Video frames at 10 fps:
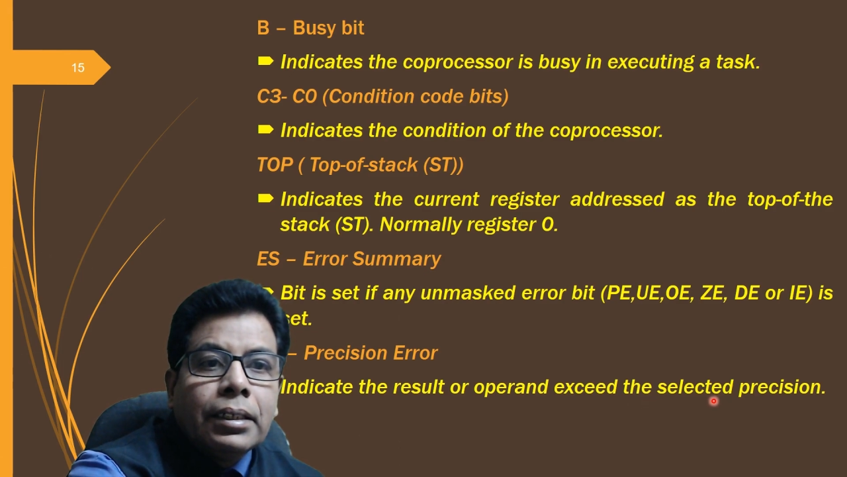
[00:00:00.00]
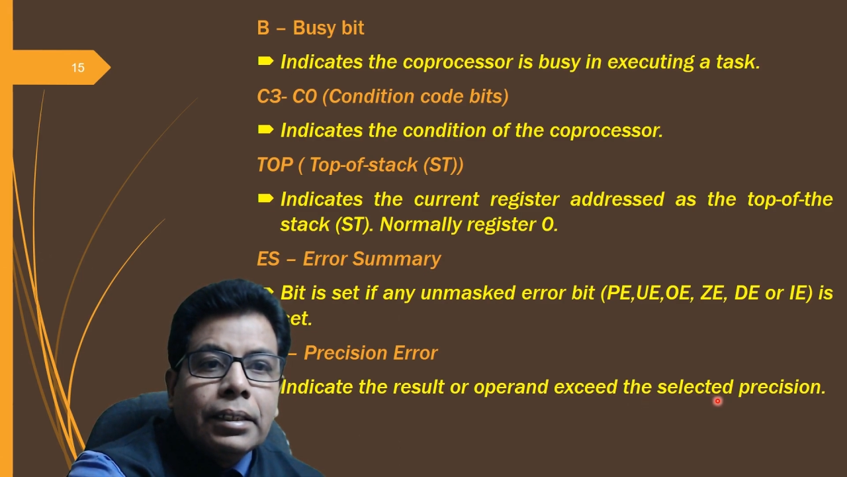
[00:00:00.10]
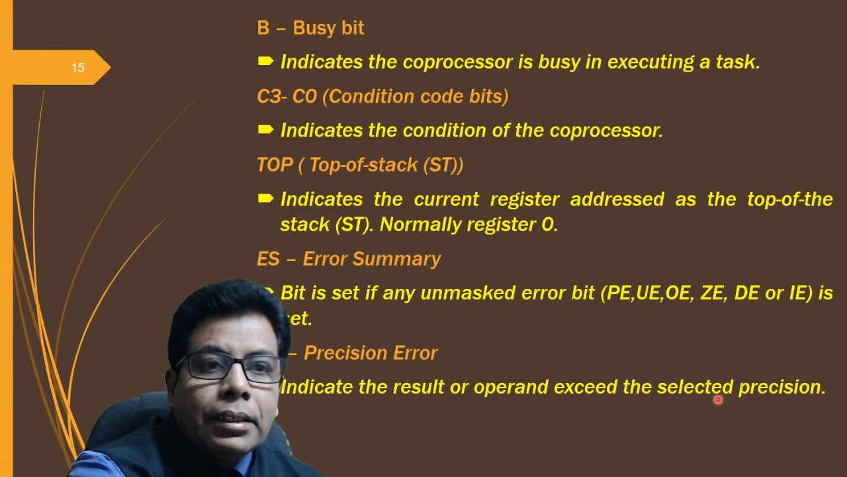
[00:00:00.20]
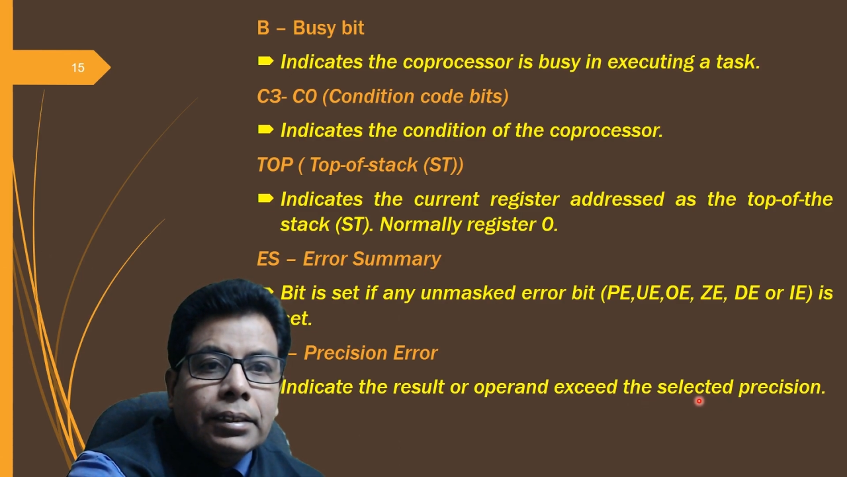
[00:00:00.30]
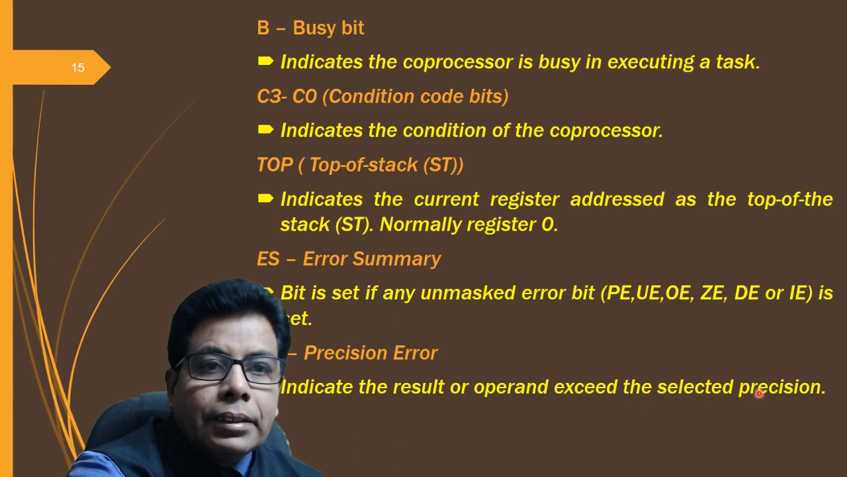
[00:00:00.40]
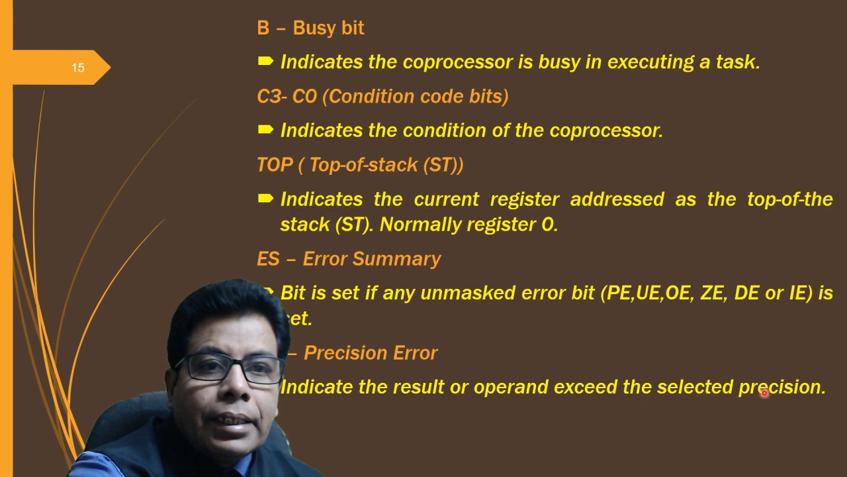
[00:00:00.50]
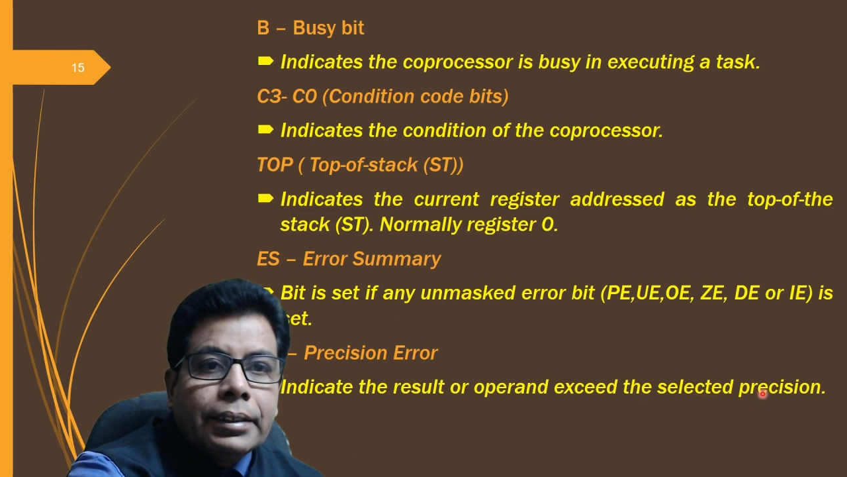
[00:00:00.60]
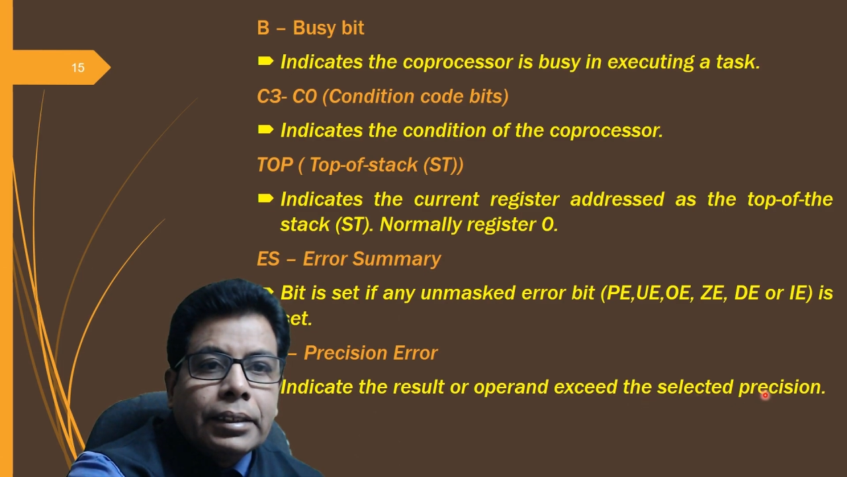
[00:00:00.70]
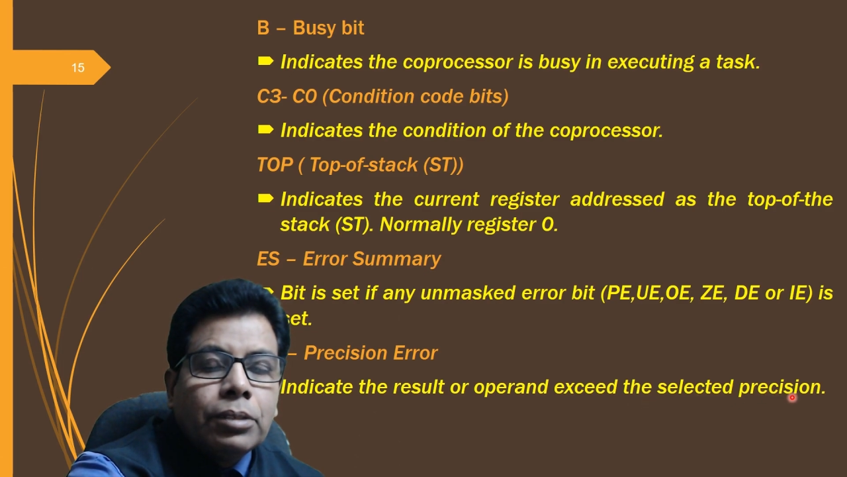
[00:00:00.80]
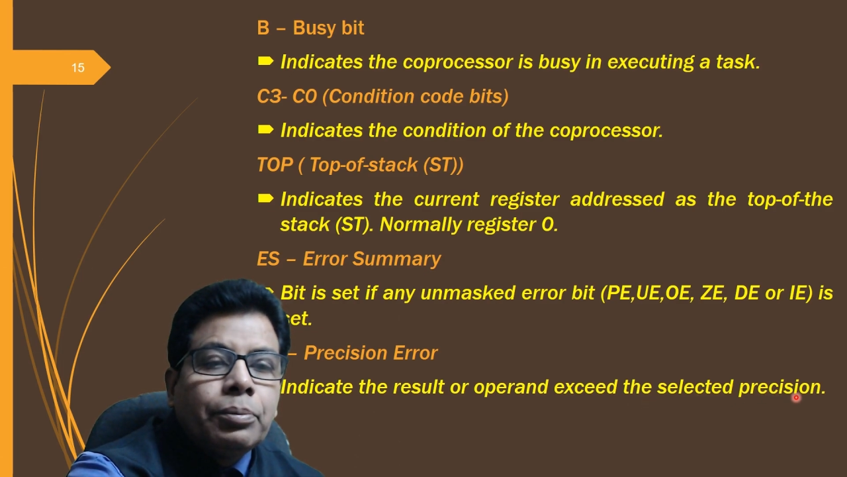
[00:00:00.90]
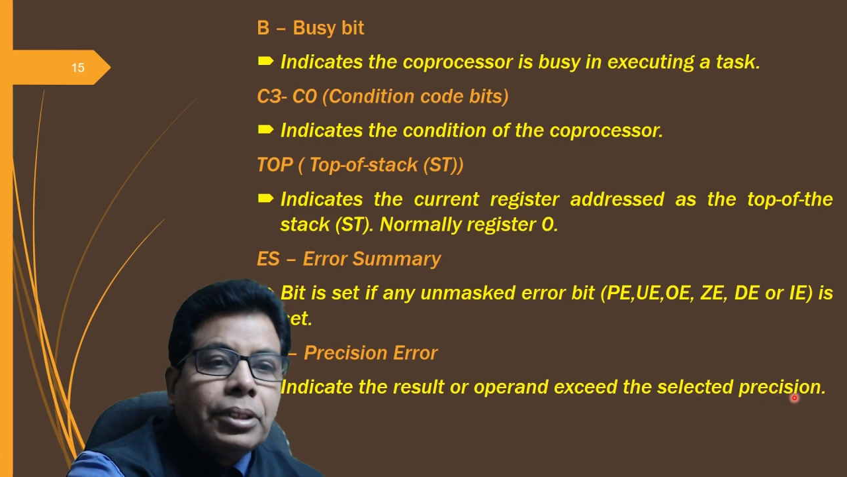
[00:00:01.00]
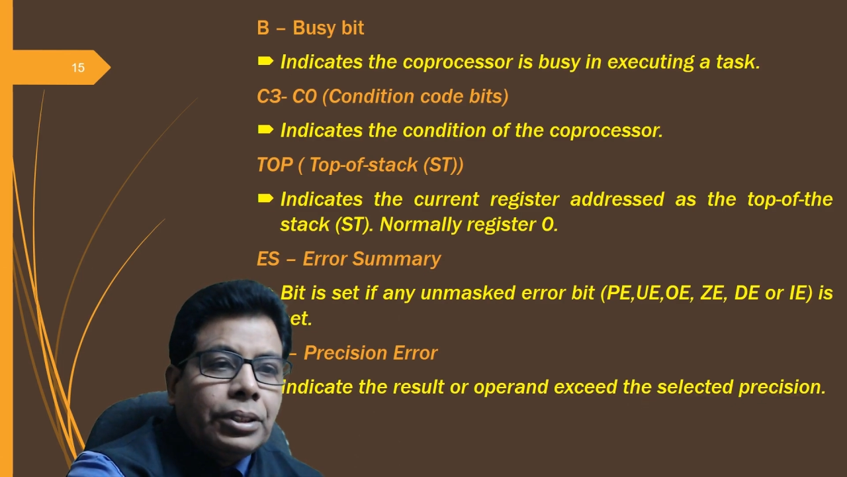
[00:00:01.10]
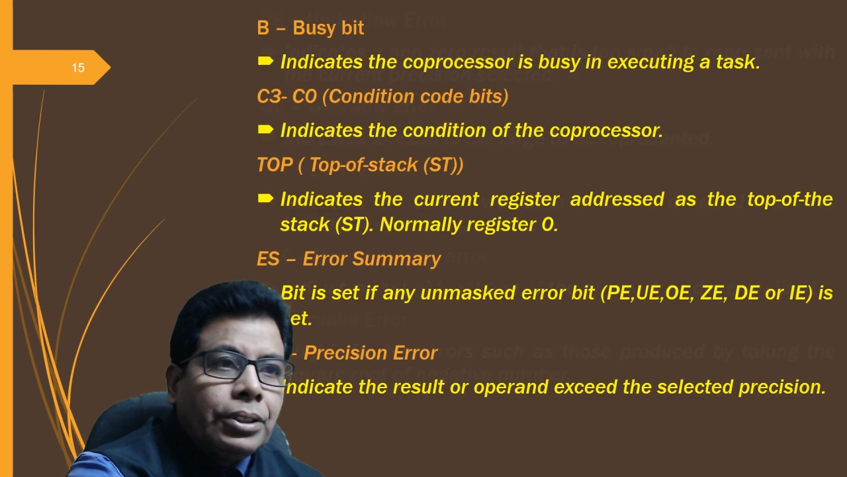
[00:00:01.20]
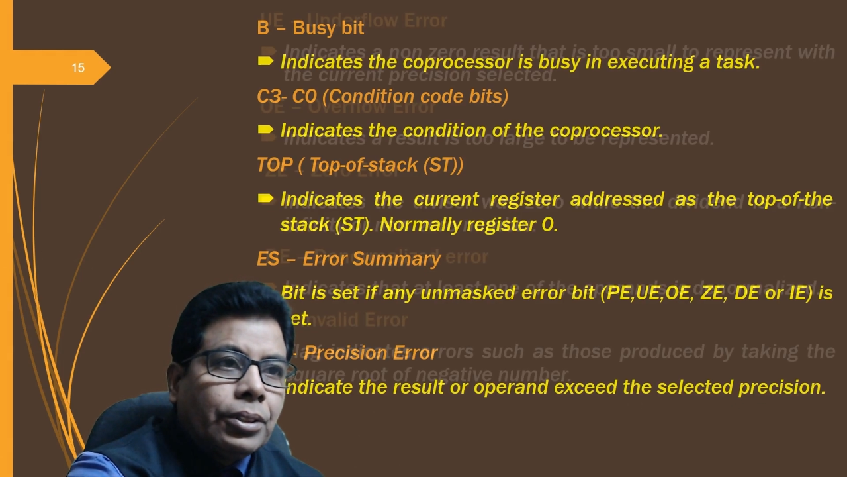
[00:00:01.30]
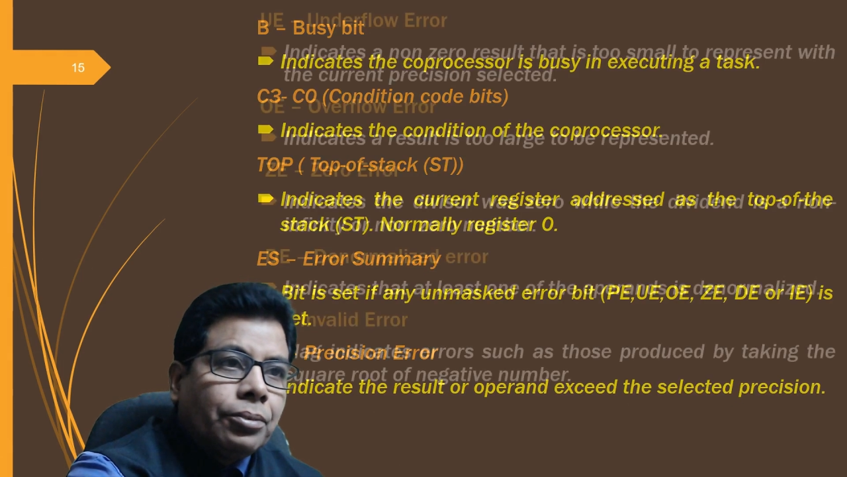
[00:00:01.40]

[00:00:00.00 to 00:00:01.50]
selected precision.